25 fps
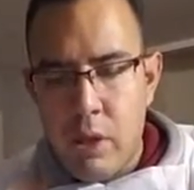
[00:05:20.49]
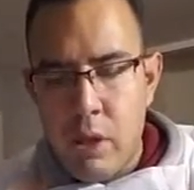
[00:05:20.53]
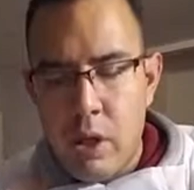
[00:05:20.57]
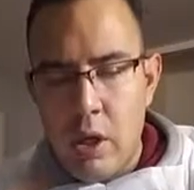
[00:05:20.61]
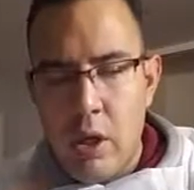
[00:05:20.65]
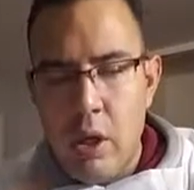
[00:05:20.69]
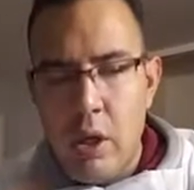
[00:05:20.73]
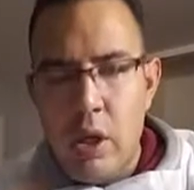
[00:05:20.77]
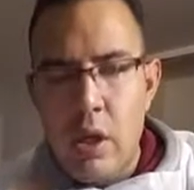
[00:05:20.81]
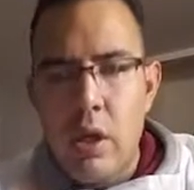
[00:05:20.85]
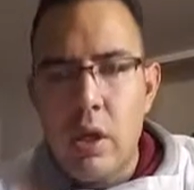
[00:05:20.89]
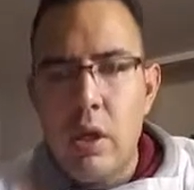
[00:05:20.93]

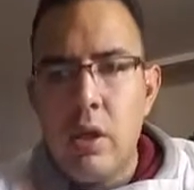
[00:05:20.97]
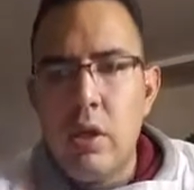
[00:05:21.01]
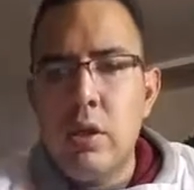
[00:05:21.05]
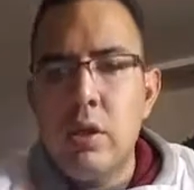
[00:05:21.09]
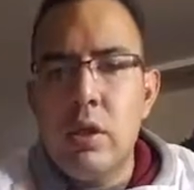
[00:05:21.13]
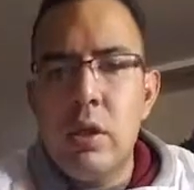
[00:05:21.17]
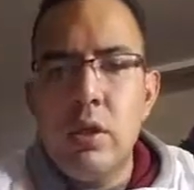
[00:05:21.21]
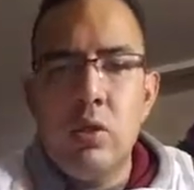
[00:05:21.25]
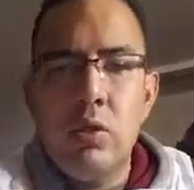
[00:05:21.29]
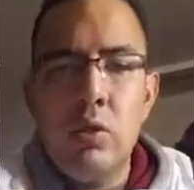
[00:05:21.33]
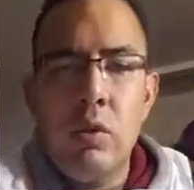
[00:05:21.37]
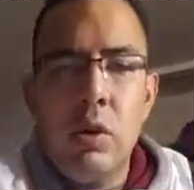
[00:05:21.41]
And then it says
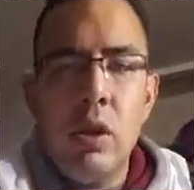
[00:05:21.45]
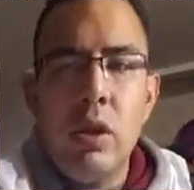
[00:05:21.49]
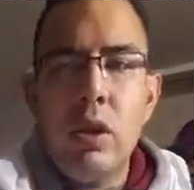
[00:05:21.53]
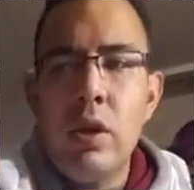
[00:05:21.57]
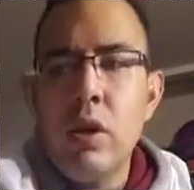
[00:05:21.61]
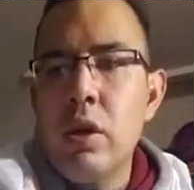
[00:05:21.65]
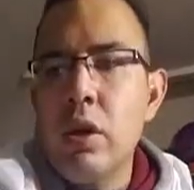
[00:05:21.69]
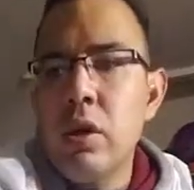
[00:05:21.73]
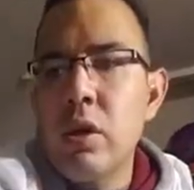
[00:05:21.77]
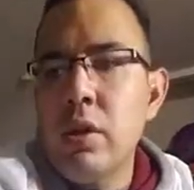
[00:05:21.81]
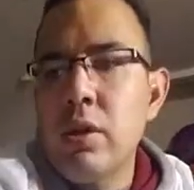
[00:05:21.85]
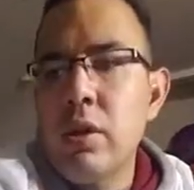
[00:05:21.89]
wait
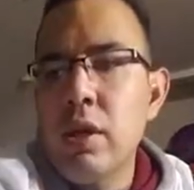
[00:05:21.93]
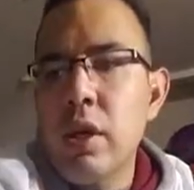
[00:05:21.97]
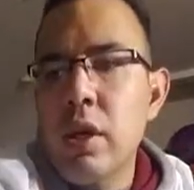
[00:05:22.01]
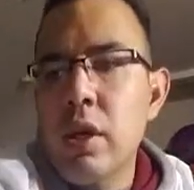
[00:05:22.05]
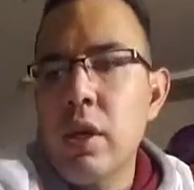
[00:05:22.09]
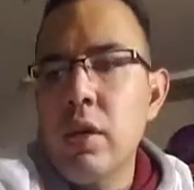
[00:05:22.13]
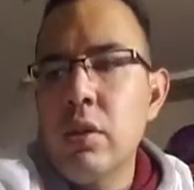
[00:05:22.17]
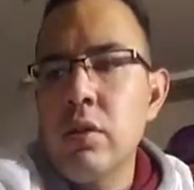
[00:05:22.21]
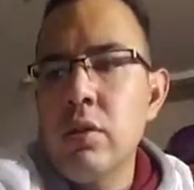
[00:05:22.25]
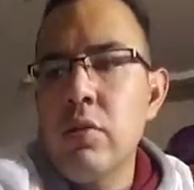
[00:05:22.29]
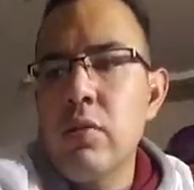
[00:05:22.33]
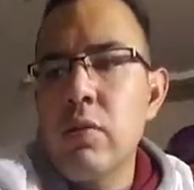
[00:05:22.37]
30
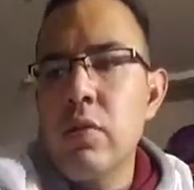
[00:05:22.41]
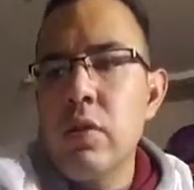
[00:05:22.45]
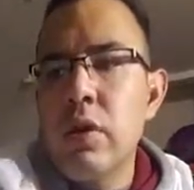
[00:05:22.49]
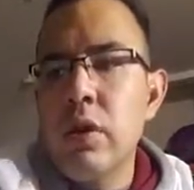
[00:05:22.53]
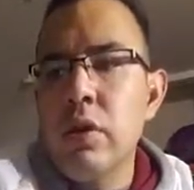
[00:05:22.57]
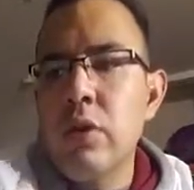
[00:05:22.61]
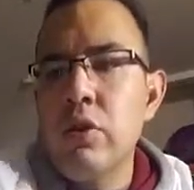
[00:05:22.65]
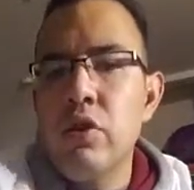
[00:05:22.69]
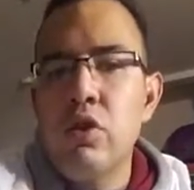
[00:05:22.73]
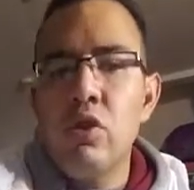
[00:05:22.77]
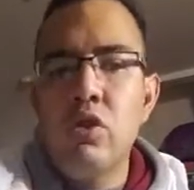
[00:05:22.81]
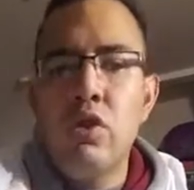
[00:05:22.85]
seconds for it
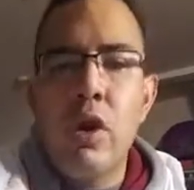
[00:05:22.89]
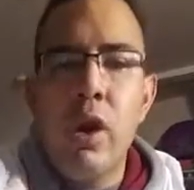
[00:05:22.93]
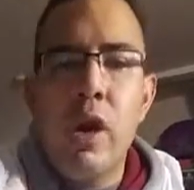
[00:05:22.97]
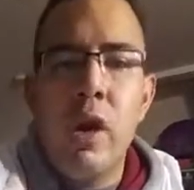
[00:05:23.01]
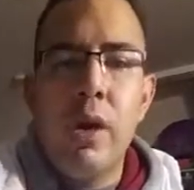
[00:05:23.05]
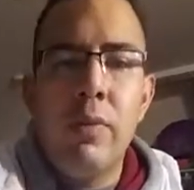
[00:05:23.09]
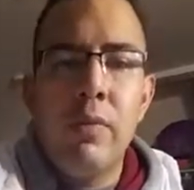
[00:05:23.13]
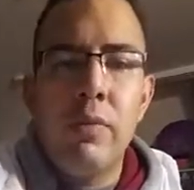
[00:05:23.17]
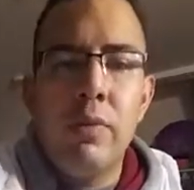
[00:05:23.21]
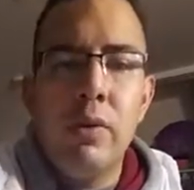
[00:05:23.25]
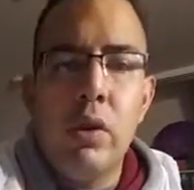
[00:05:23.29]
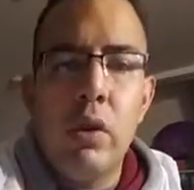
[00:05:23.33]
to dry.
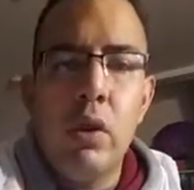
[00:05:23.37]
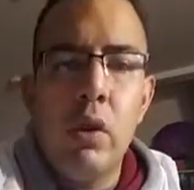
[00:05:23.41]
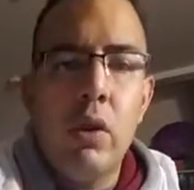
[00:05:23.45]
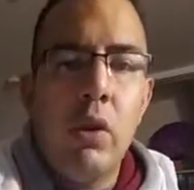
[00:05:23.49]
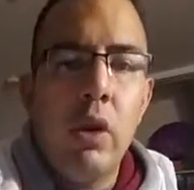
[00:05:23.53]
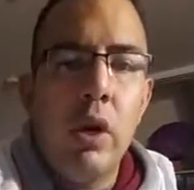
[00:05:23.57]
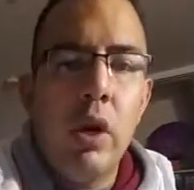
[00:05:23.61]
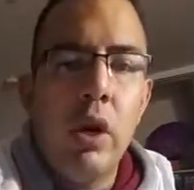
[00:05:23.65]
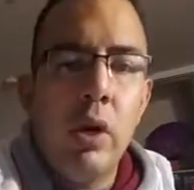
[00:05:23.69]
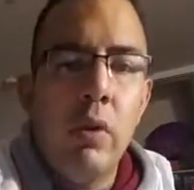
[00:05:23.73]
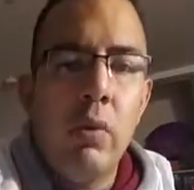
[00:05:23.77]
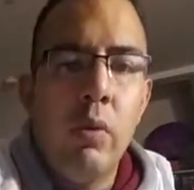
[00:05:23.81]
So I'll go
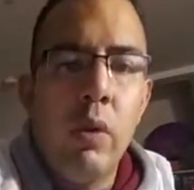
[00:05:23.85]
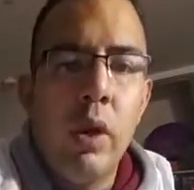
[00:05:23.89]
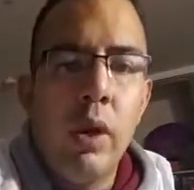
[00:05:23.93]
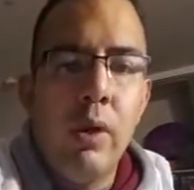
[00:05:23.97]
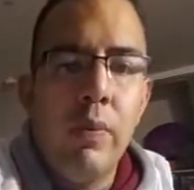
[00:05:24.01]
ahead and wait.